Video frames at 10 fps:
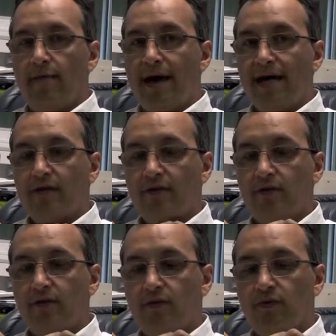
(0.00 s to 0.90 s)
acts
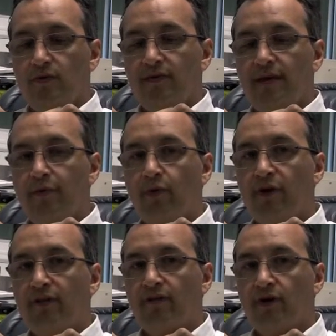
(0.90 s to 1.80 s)
to
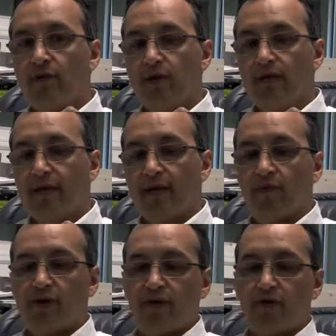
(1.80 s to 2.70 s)
separate the vertebrae to get
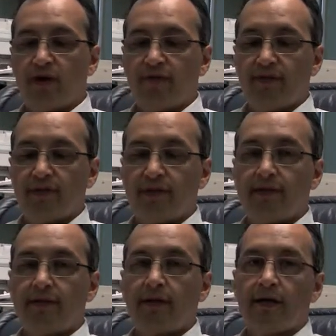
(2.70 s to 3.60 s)
pressure off of the
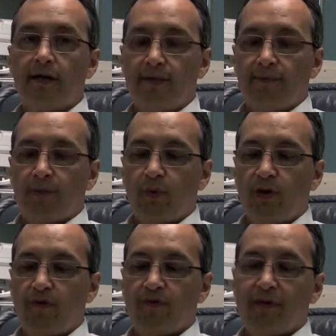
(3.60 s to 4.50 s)
disc. We
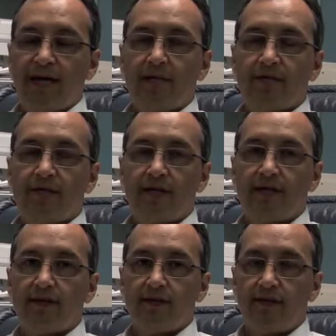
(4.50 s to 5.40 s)
know from animal
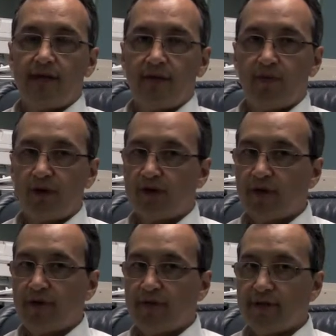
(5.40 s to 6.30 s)
studies that when you take
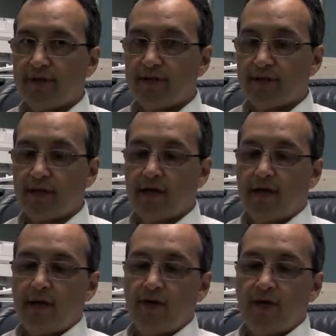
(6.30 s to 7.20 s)
pressure off of the disc,
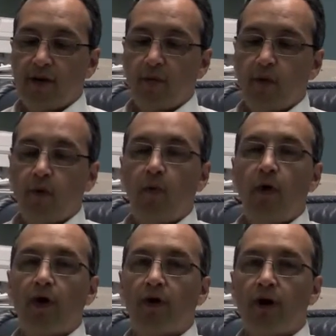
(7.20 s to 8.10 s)
you get more
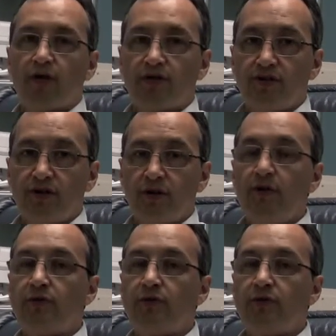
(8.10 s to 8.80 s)
water, oxygen, and